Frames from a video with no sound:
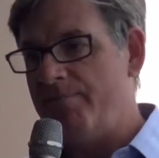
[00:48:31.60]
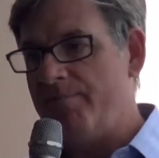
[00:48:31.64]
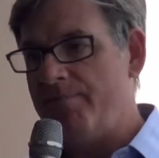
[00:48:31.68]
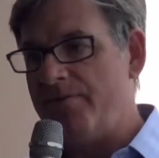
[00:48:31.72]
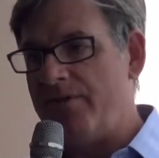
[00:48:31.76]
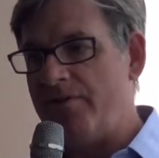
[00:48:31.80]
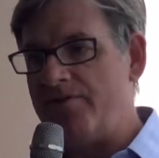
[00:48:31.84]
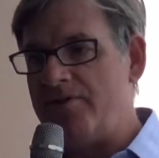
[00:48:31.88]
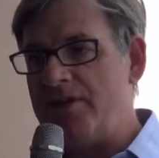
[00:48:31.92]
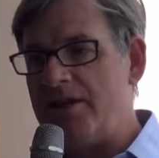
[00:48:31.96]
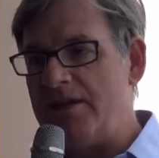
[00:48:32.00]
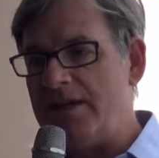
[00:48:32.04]

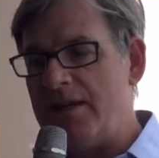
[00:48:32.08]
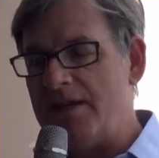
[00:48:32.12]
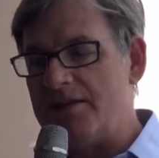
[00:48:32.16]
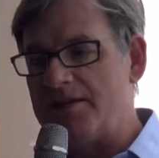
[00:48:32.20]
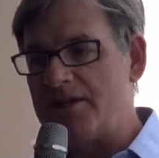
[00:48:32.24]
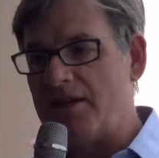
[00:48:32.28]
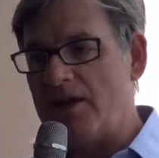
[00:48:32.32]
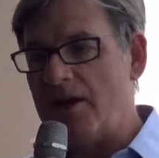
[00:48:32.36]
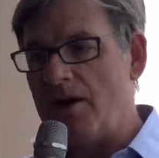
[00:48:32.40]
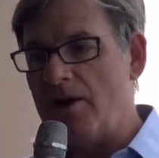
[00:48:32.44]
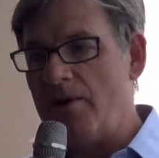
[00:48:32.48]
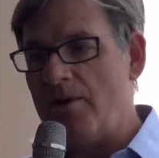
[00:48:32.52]
15
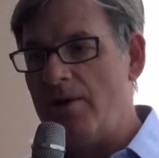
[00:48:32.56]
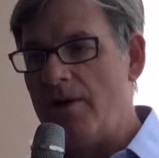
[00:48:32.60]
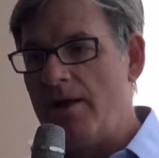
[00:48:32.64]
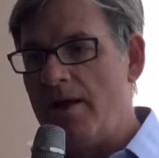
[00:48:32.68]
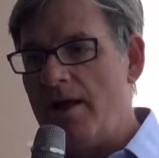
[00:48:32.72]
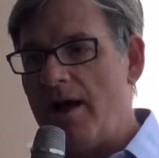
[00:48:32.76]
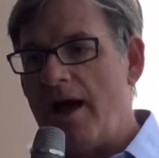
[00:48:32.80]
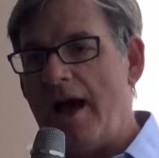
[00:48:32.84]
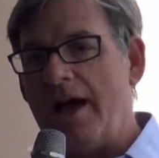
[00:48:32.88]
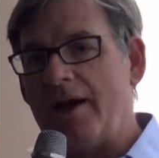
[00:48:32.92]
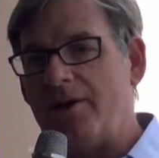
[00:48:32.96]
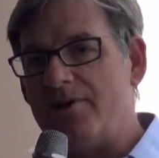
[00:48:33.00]
years ago,
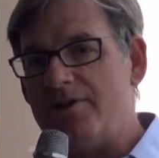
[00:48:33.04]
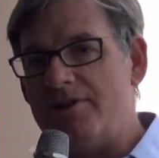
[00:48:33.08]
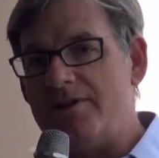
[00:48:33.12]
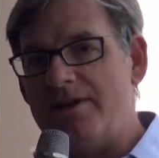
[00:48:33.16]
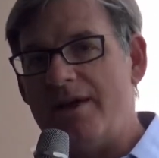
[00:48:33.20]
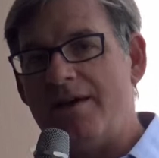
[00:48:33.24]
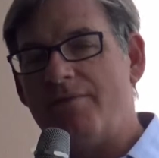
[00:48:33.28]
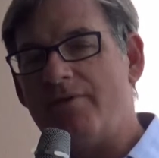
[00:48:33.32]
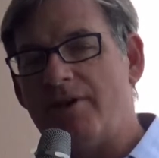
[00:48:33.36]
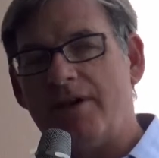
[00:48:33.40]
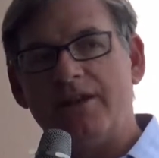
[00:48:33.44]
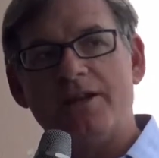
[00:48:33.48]
I could
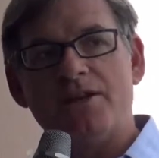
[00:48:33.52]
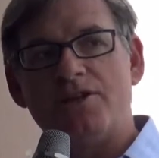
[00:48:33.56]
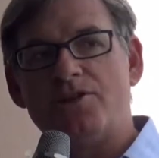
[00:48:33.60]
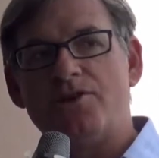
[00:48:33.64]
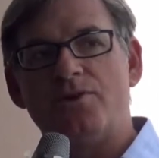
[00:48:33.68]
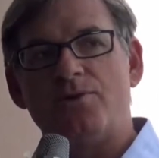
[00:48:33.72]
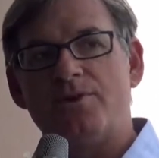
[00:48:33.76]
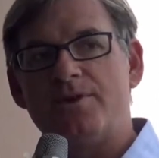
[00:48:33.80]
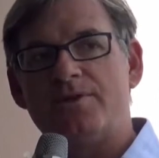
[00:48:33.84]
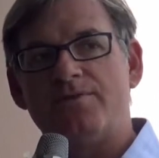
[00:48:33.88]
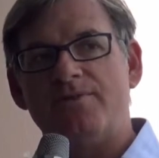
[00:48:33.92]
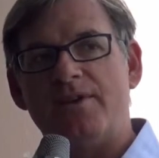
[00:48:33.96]
never get a
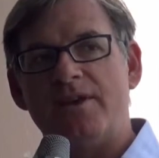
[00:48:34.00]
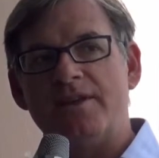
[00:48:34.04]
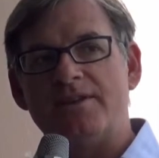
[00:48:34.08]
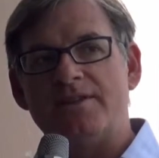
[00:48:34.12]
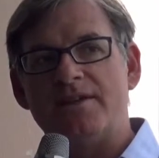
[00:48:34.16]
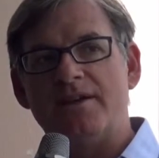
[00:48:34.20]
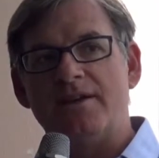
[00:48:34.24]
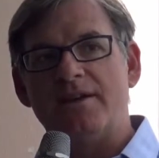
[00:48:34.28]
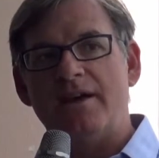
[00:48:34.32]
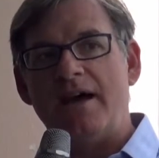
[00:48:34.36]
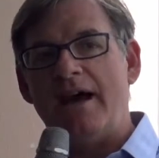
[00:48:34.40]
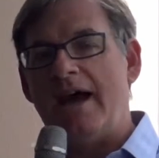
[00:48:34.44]
tourist visa.